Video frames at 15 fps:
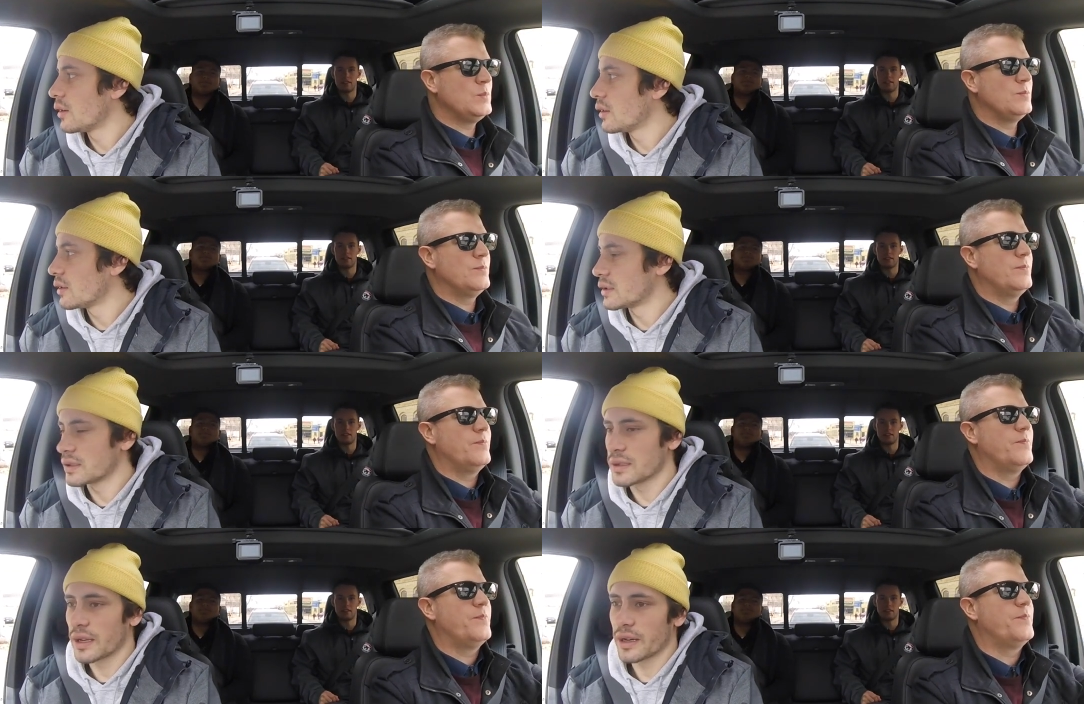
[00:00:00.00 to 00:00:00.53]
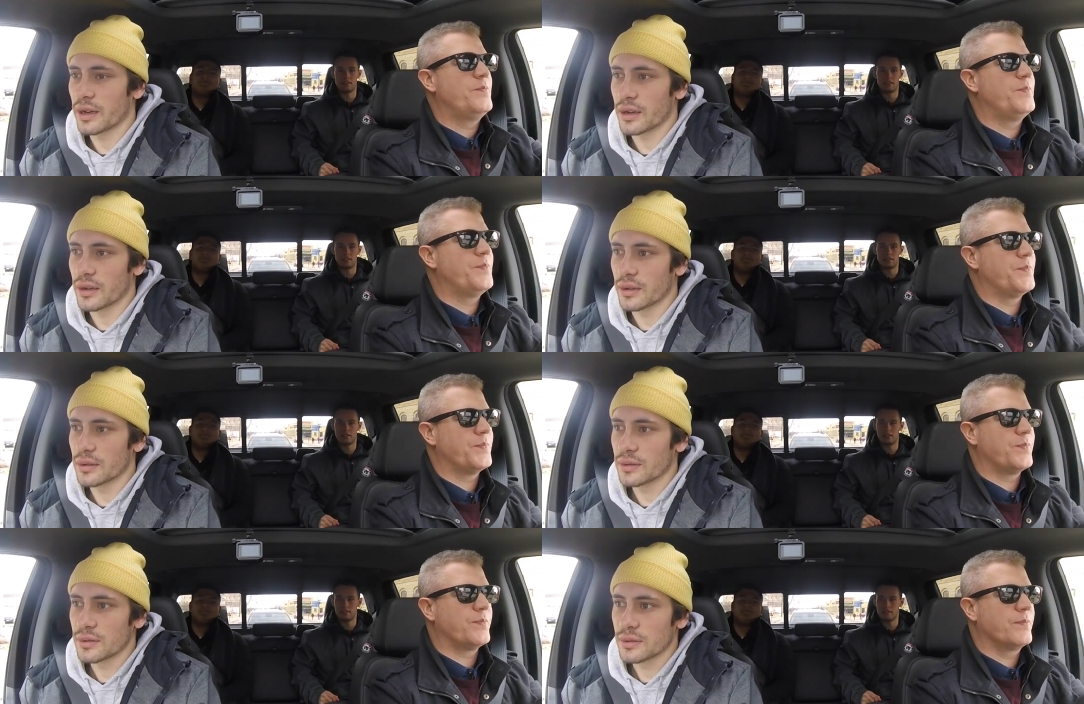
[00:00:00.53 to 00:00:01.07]
Speaker 1: this is like
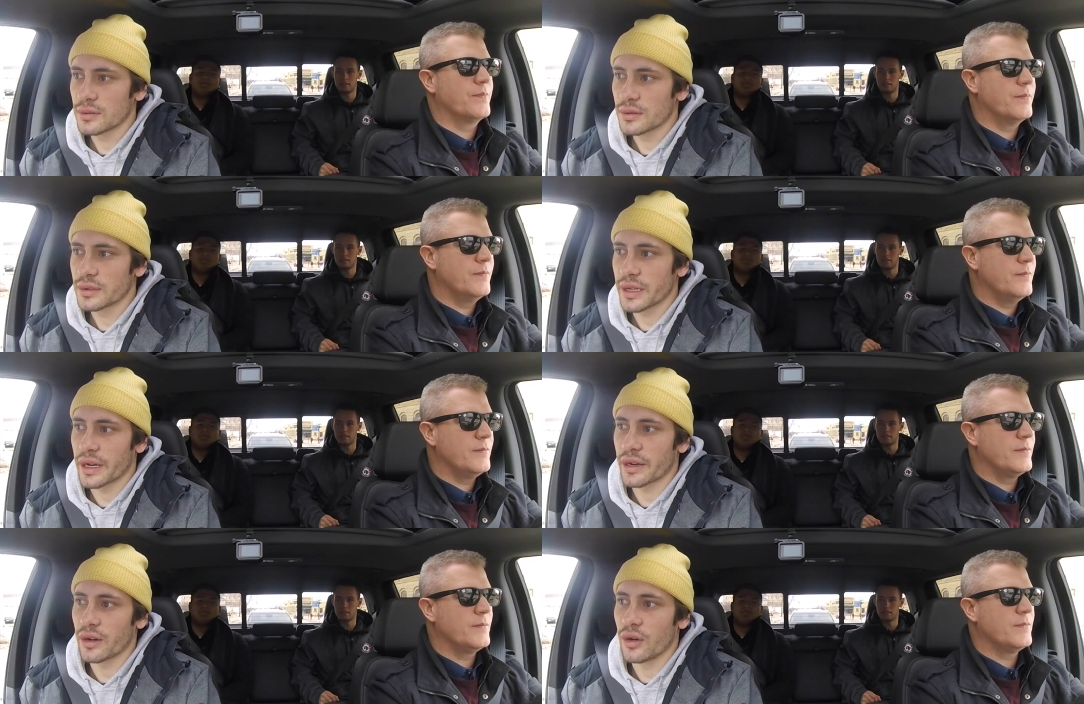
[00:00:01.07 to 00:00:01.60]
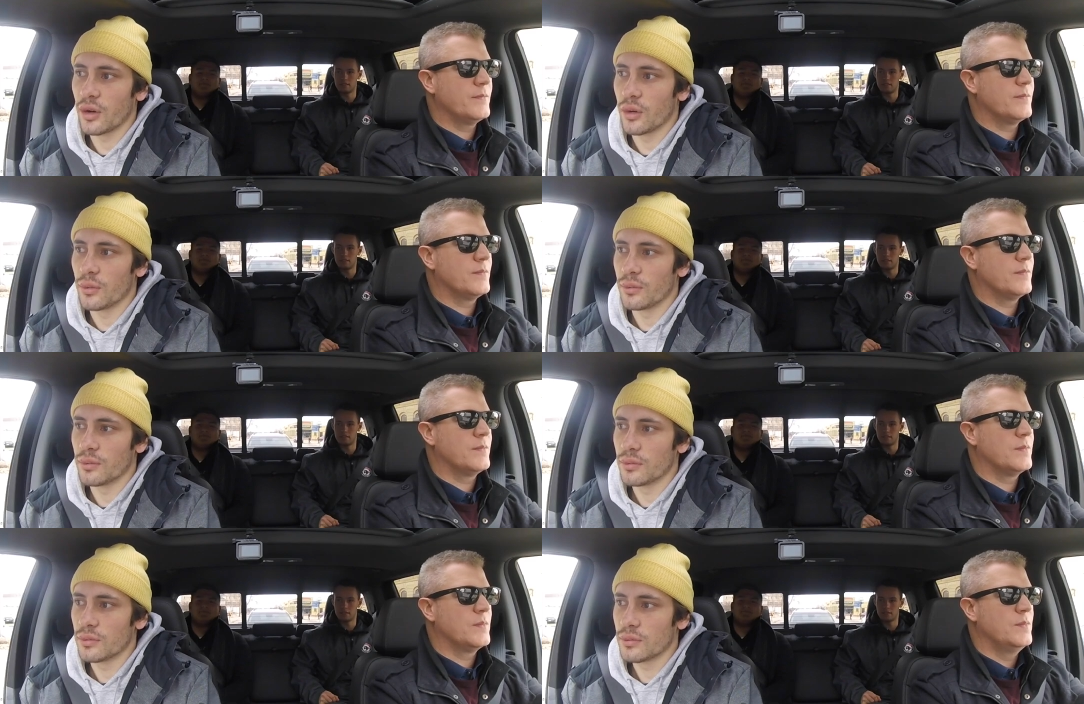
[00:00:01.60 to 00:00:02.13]
a second
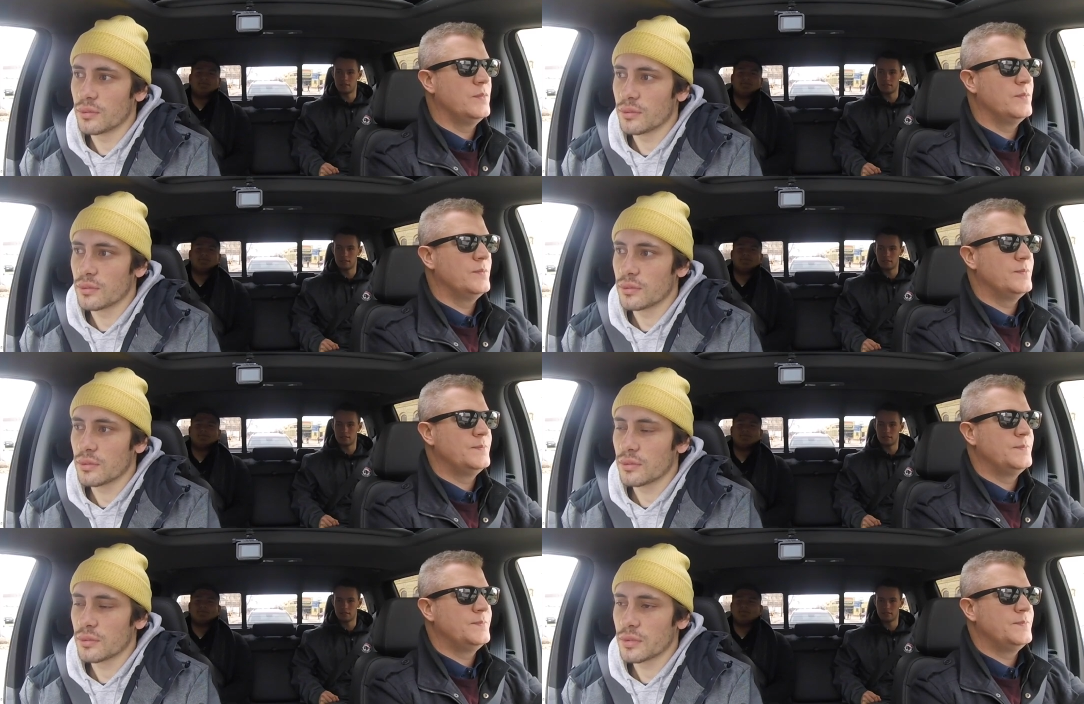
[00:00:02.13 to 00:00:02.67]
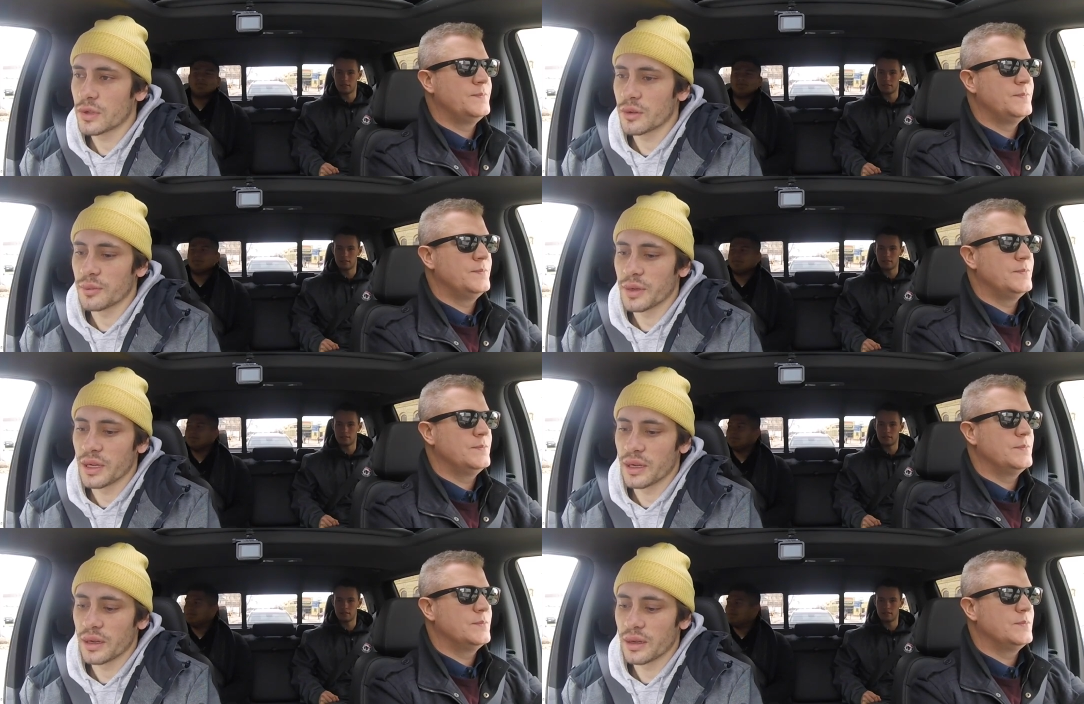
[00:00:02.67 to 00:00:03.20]
home to
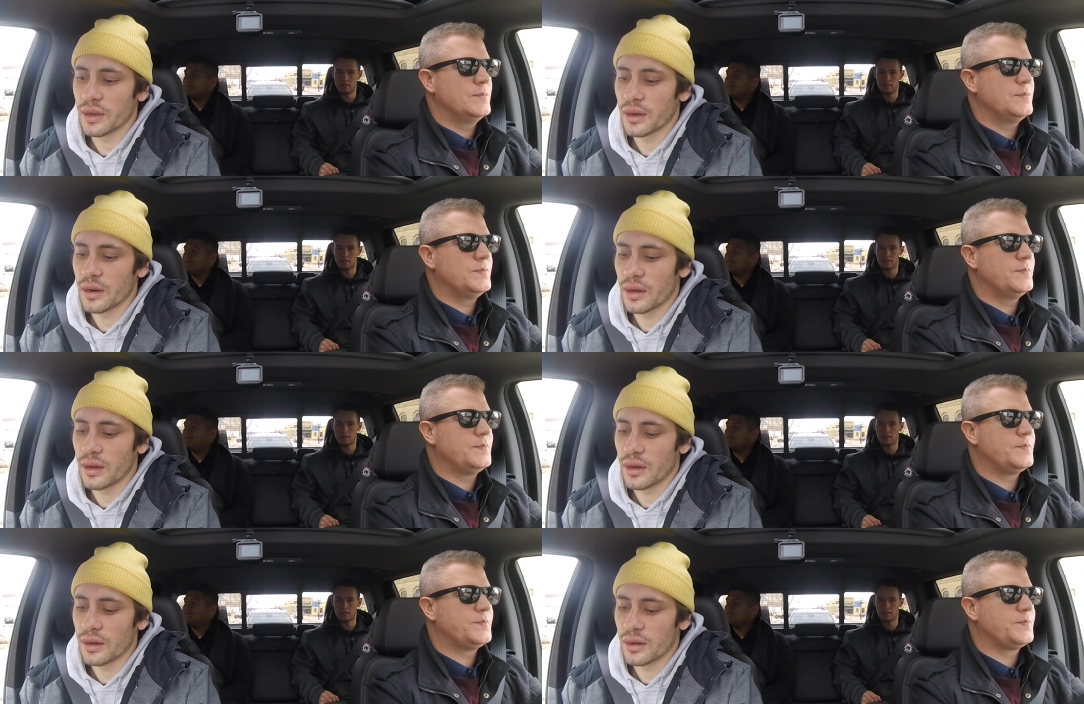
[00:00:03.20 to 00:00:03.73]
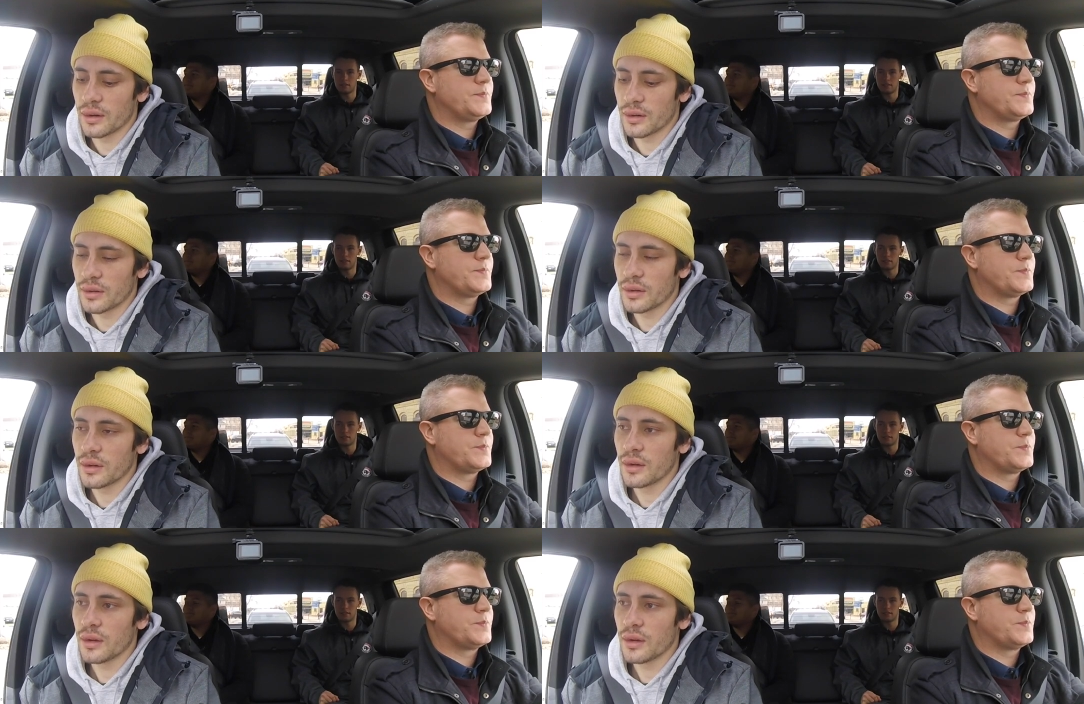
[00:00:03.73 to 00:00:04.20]
me, and uh,